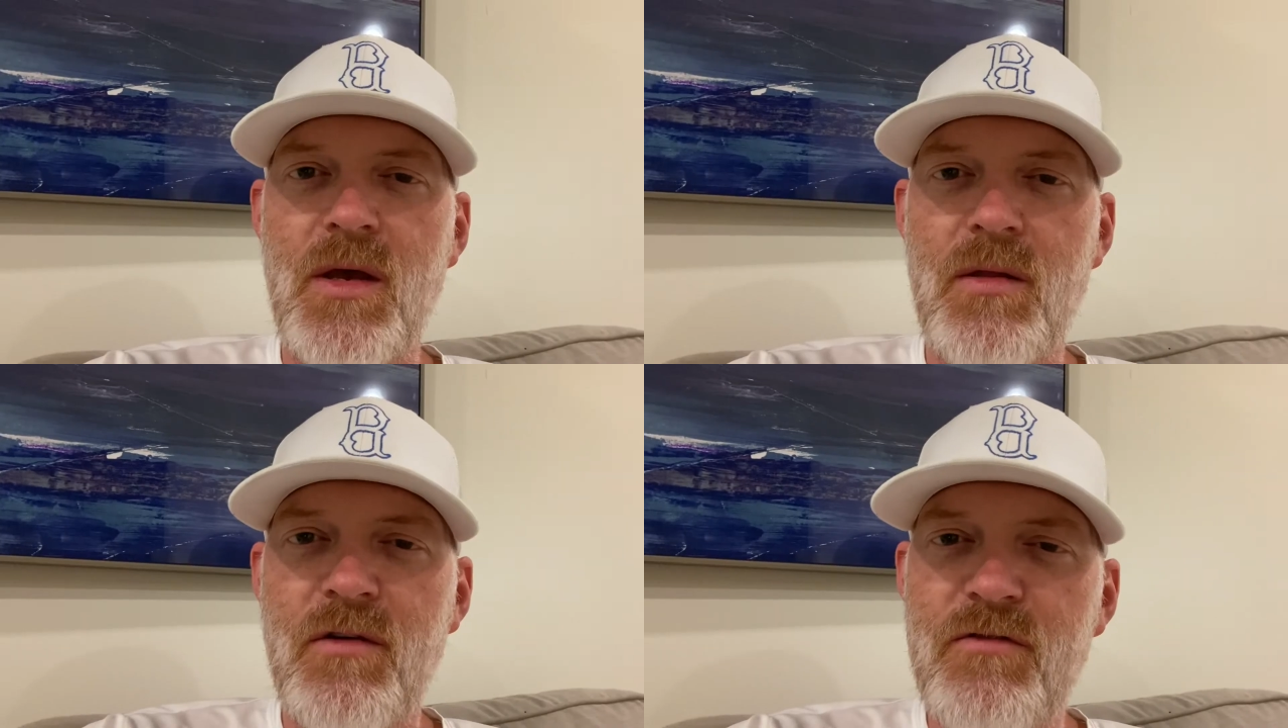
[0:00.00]

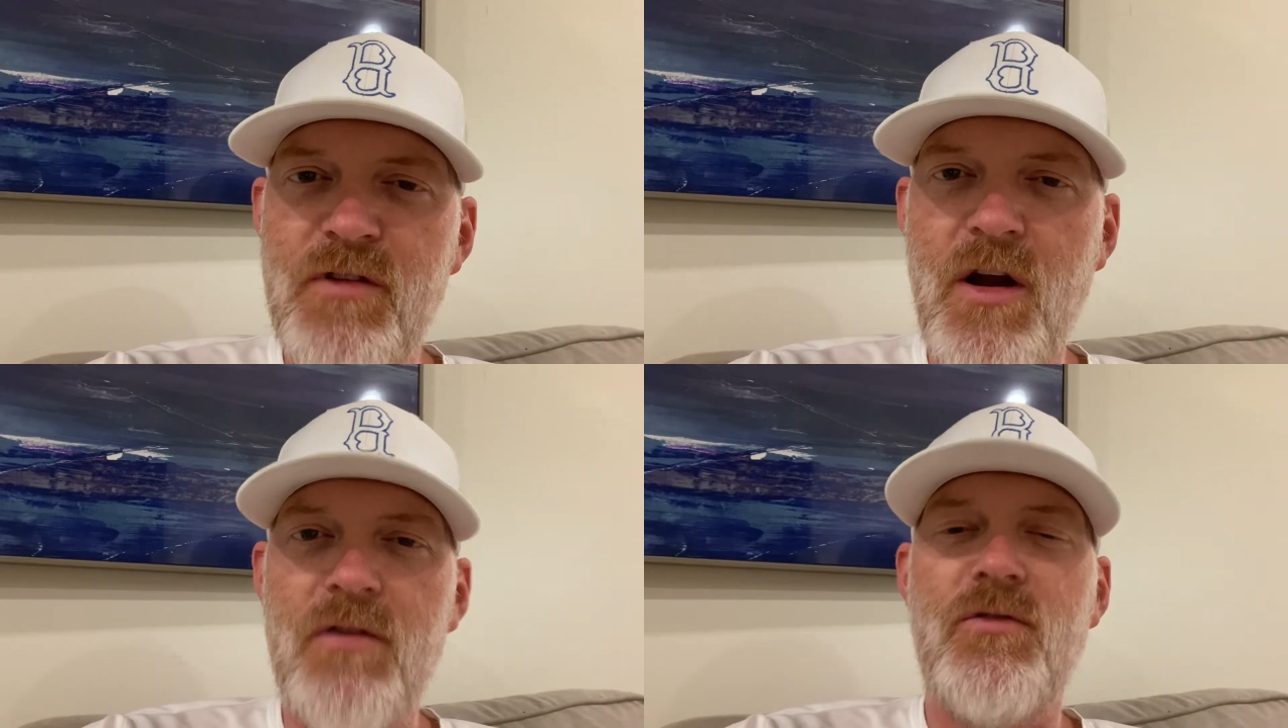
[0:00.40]
the
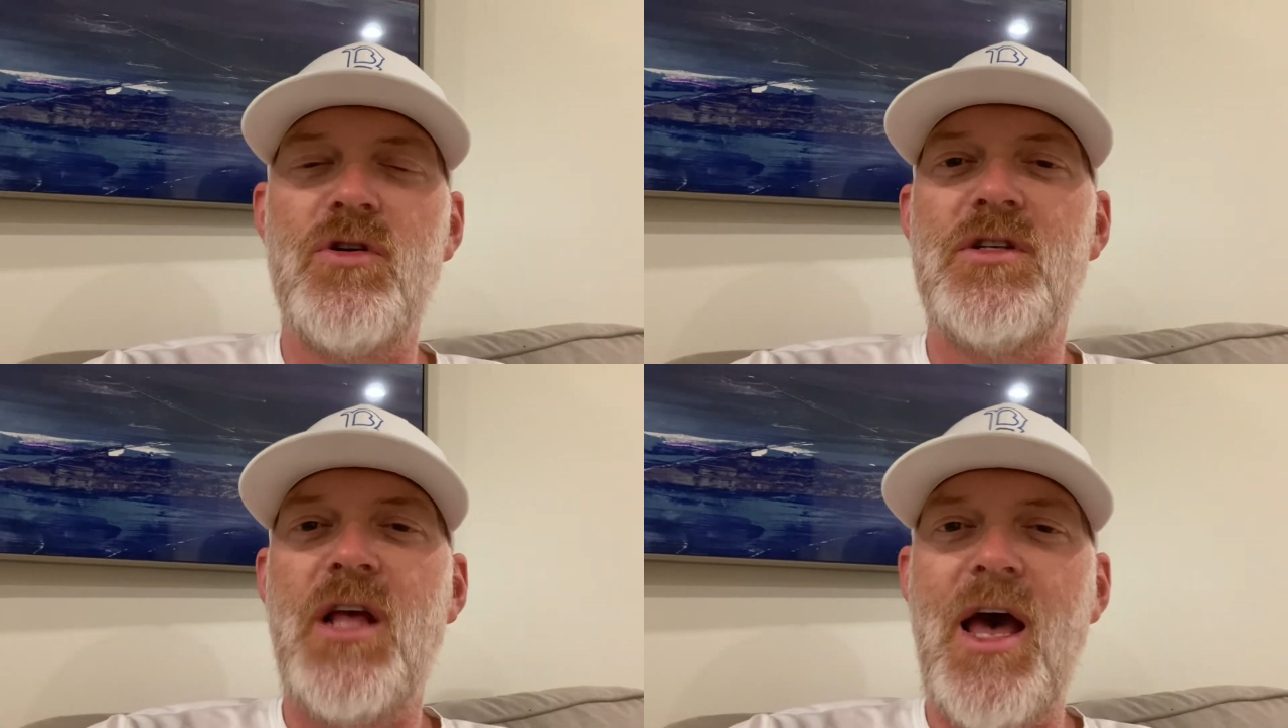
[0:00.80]
very
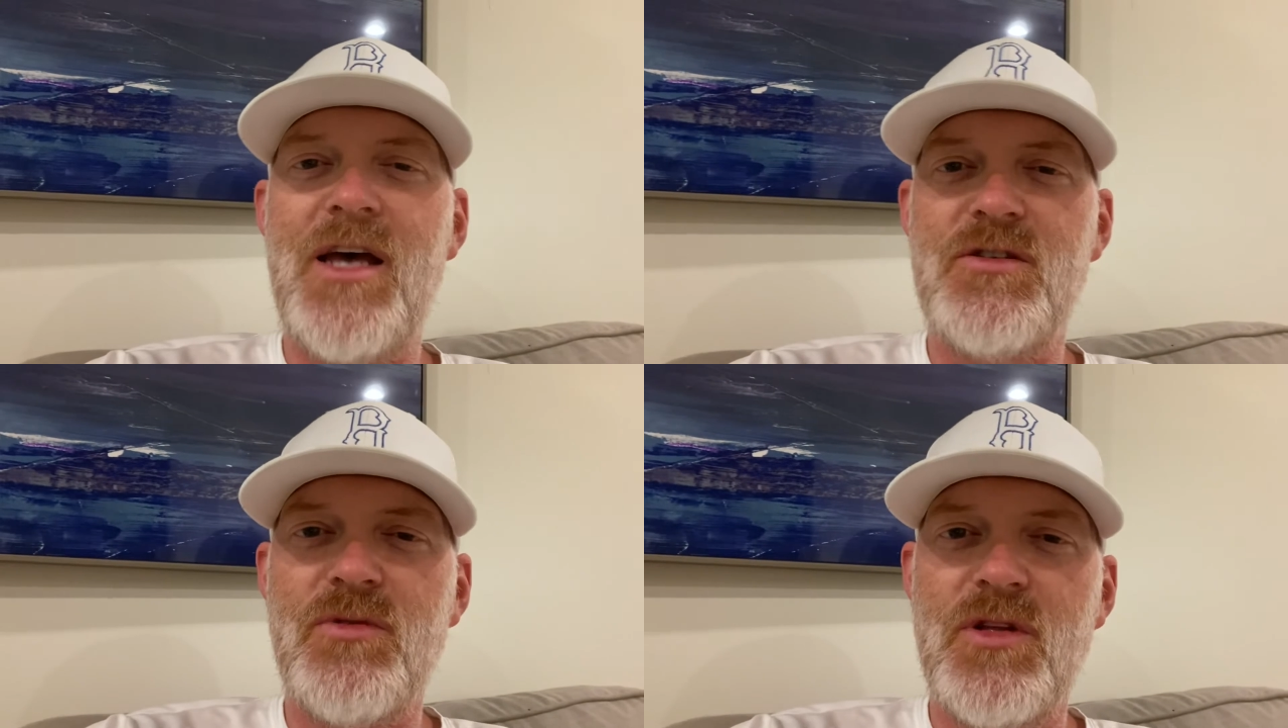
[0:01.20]
first
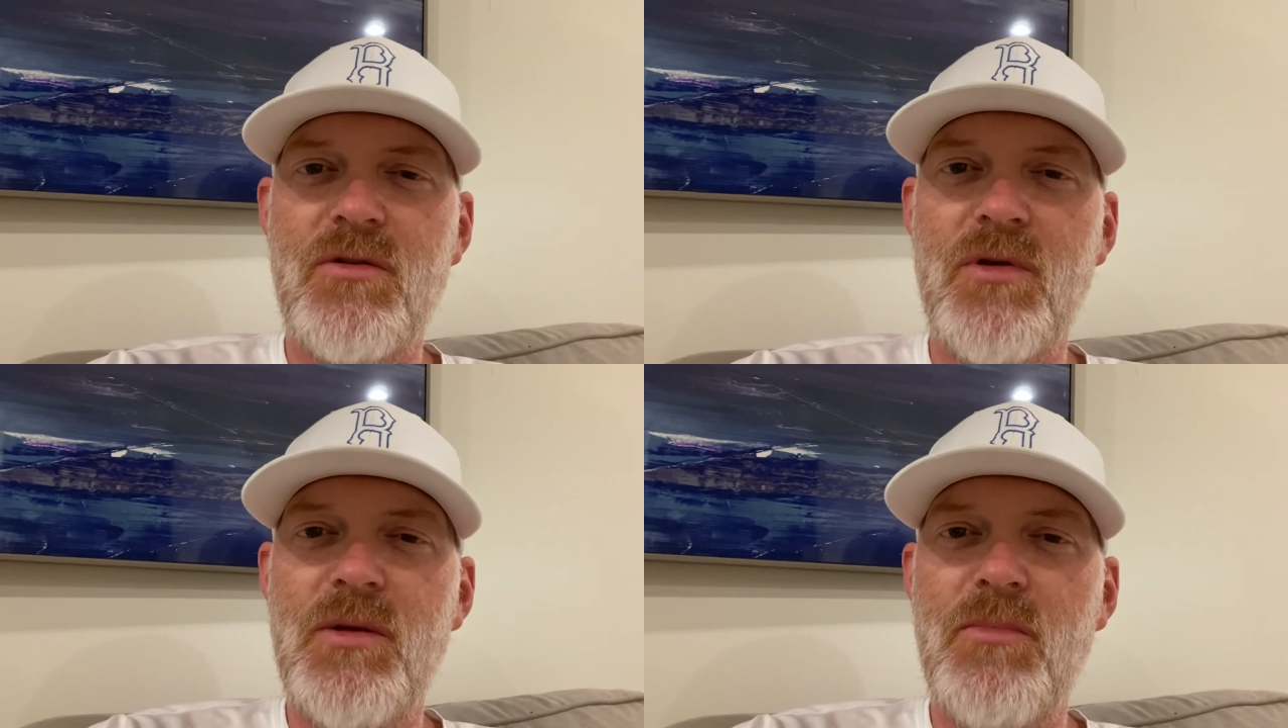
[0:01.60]
cast with the
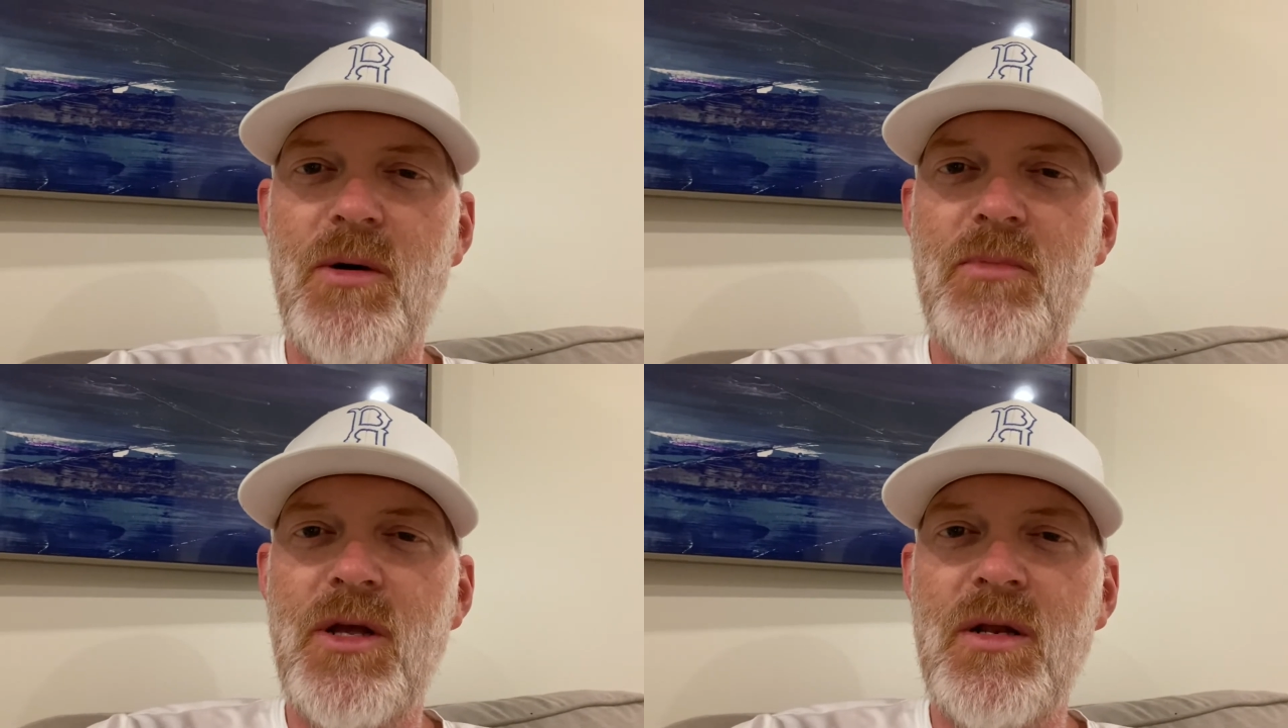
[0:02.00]
green
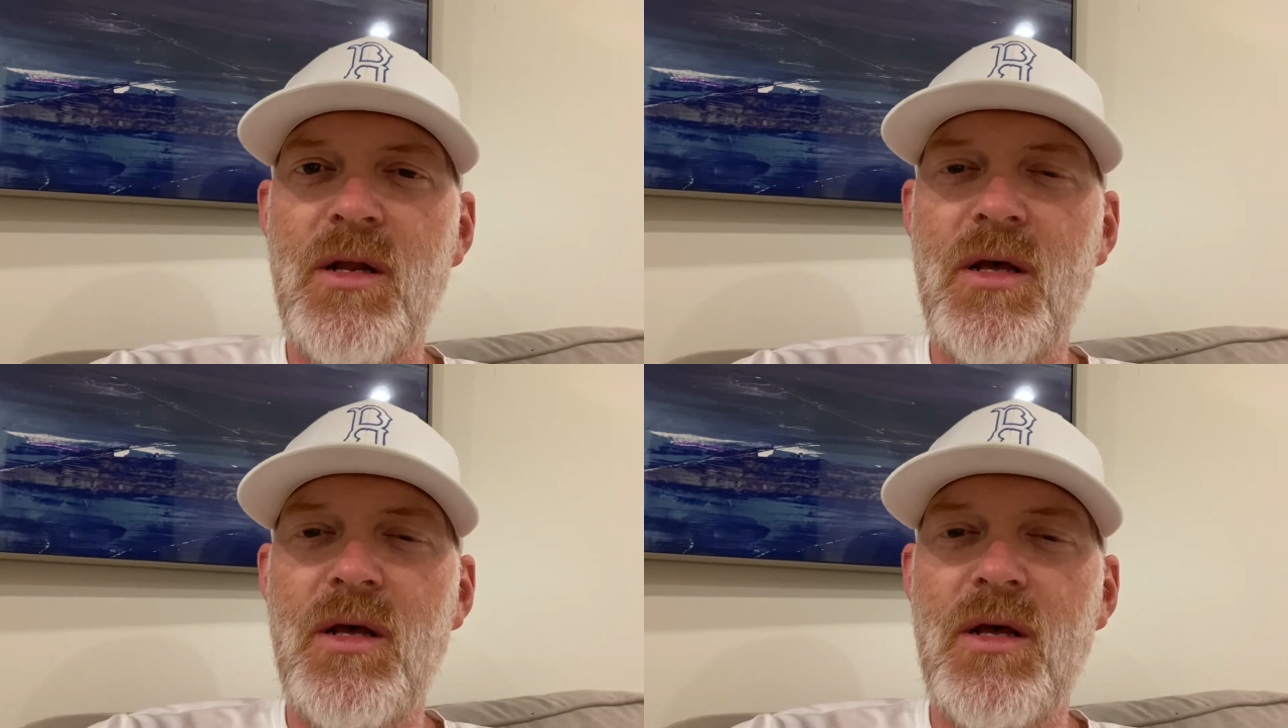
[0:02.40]
pumpkin,